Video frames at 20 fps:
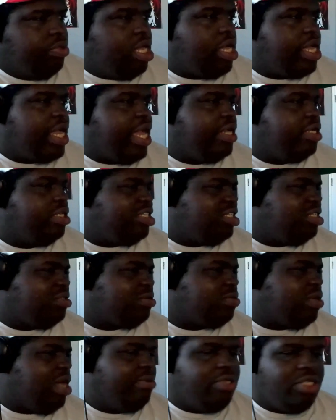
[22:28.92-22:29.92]
Again,
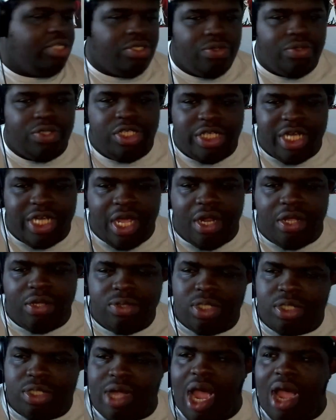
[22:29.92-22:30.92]
subscribe to the
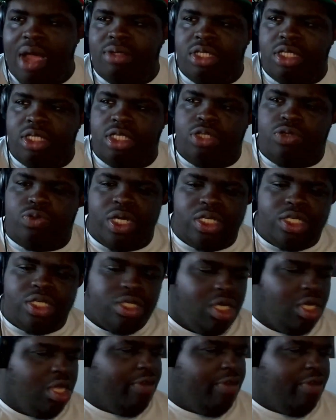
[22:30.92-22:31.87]
channel, subscribe to the Twitch,